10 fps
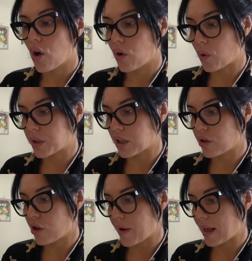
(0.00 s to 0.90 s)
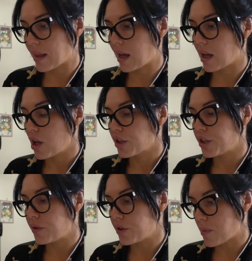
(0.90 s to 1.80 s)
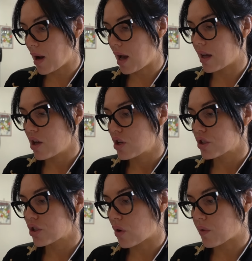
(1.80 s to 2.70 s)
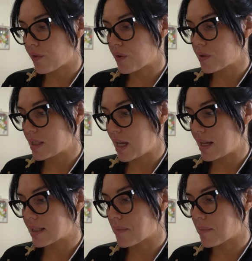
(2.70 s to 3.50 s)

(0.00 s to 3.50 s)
golden chlorella, quinoa, stone fruit and dates,